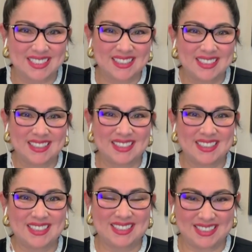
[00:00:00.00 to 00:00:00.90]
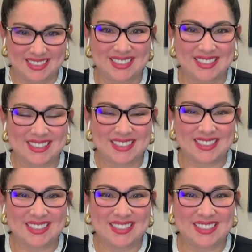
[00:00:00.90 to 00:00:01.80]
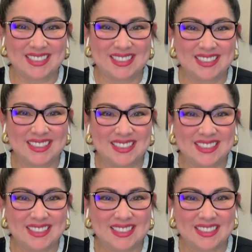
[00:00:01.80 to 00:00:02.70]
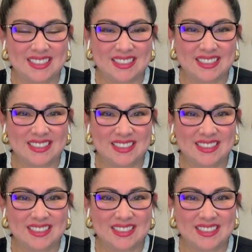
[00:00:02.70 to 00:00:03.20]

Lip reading: No words are spoken by the person on screen.